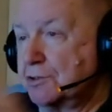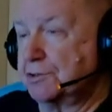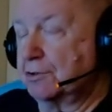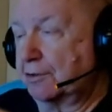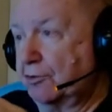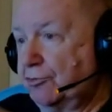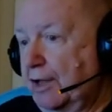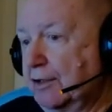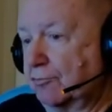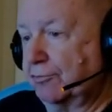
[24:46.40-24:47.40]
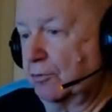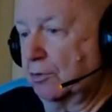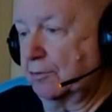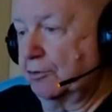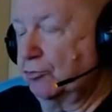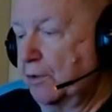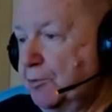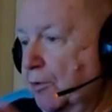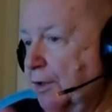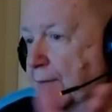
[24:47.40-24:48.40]
on the second floor, the
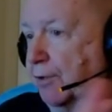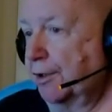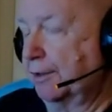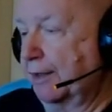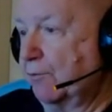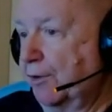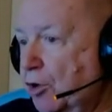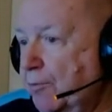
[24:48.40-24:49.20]
switchboard operator like went home